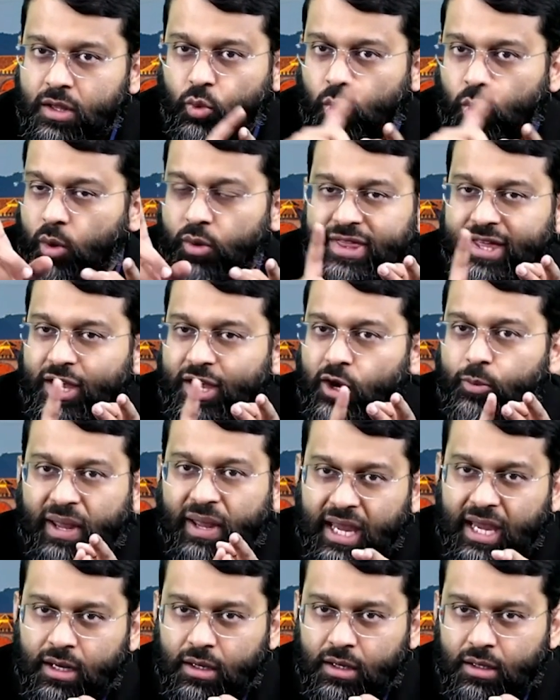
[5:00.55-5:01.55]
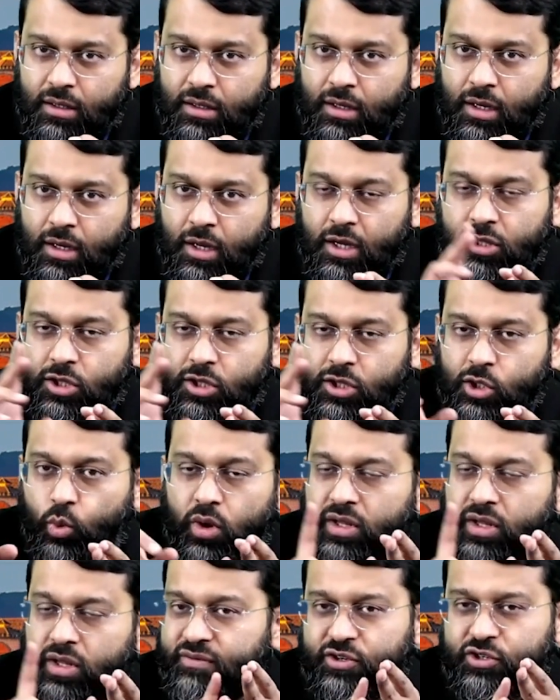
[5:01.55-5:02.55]
the world without pain, the
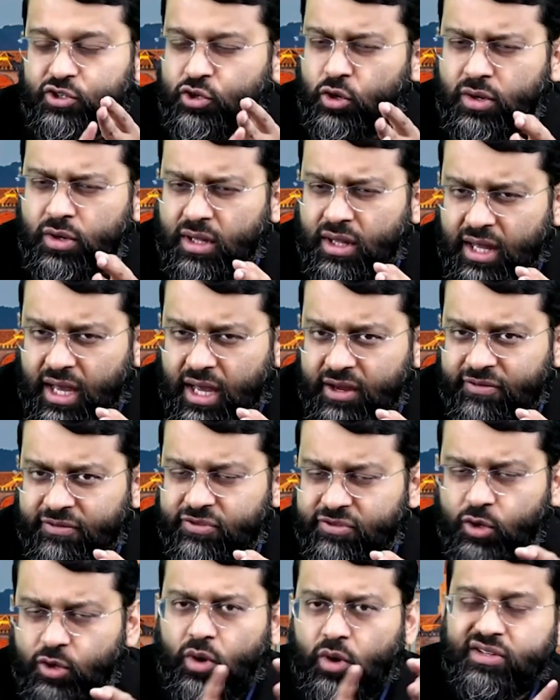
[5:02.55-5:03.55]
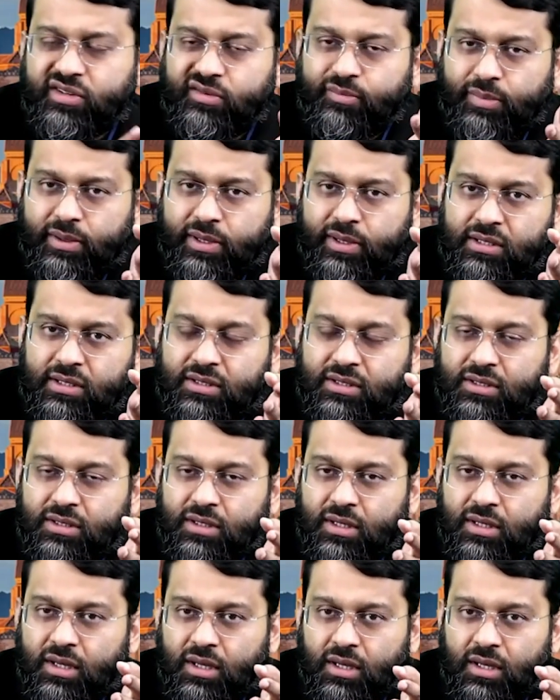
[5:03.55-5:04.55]
world of eternal life, the world of bliss.
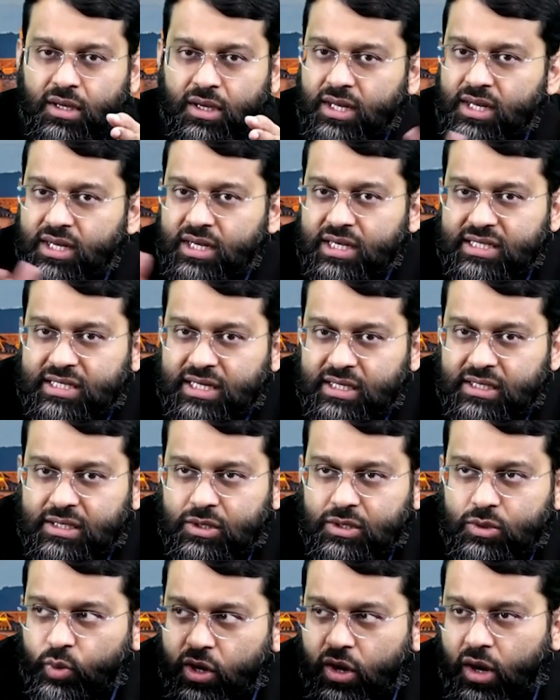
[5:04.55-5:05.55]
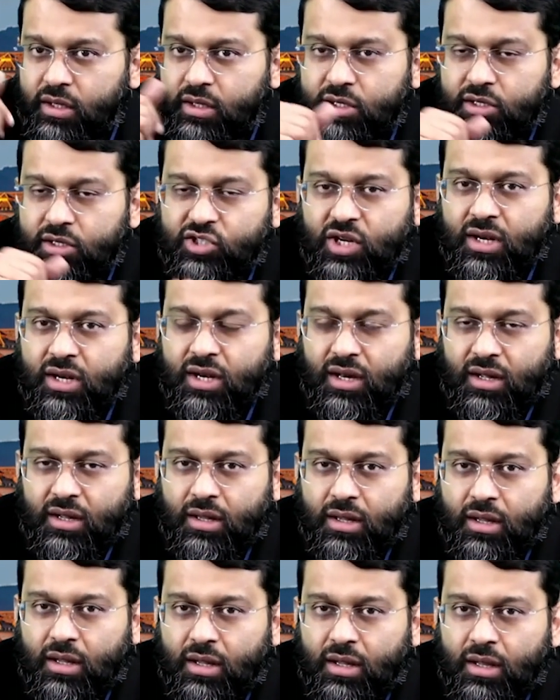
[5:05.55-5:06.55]
It exists. We call it Jannah.
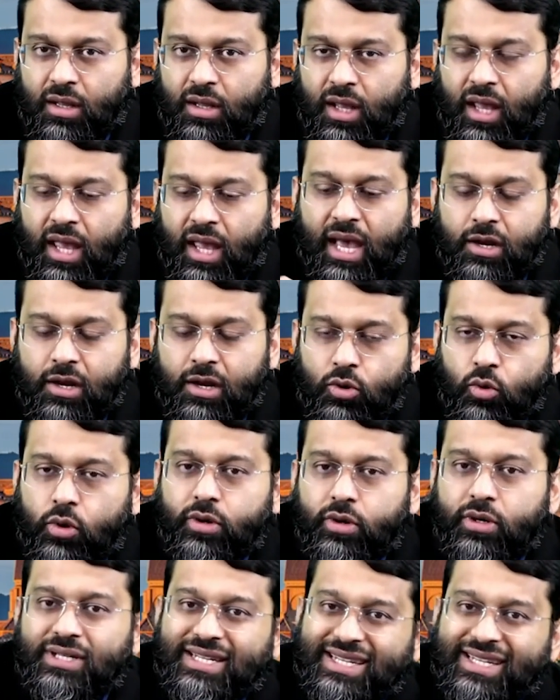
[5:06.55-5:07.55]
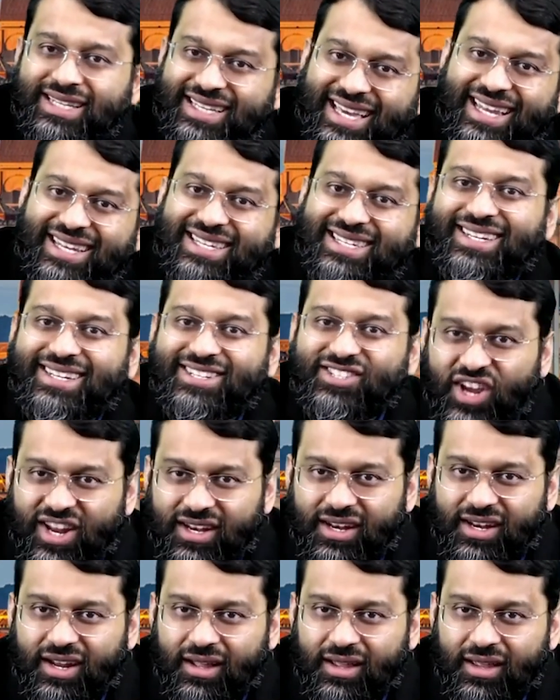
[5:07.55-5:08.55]
And in order to get to
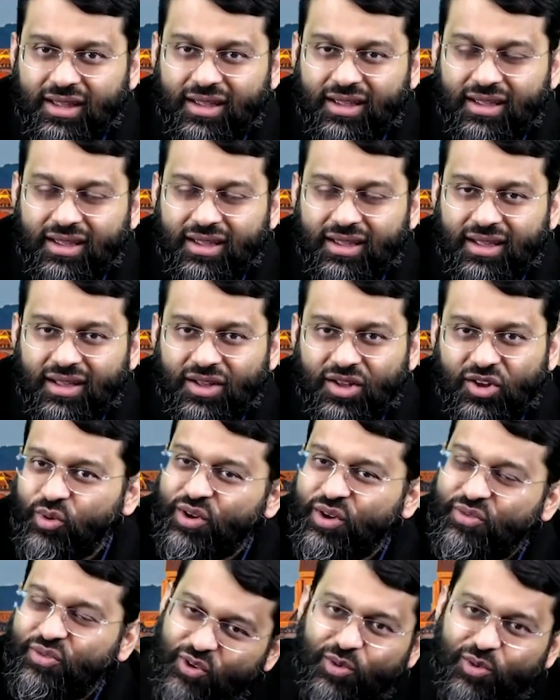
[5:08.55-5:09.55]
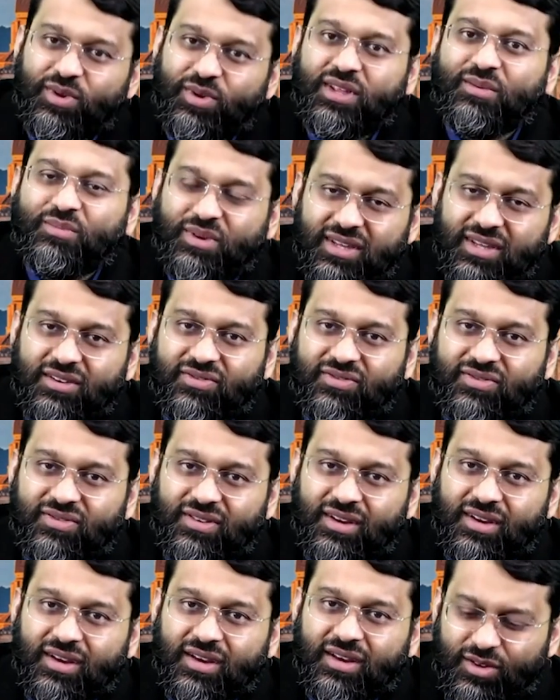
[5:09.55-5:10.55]
Jannah, we firmly believe
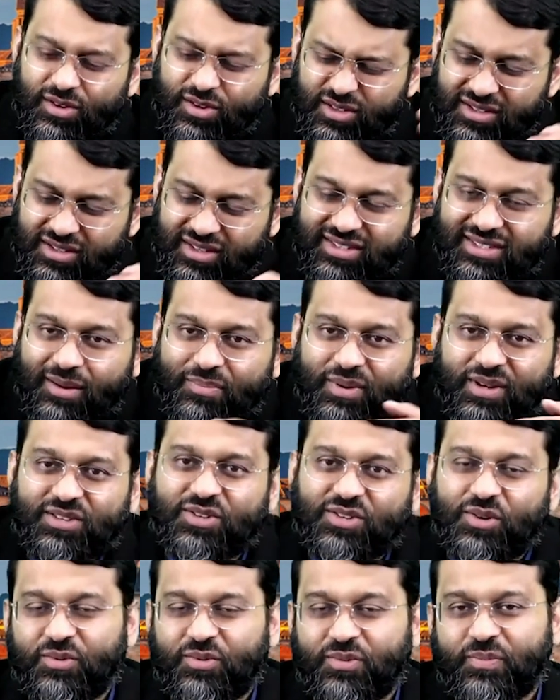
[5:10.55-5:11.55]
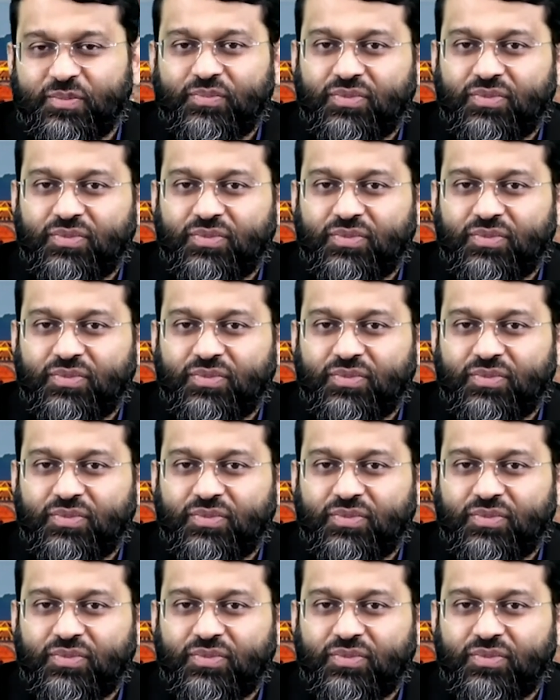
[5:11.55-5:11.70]
there's a stepping stone.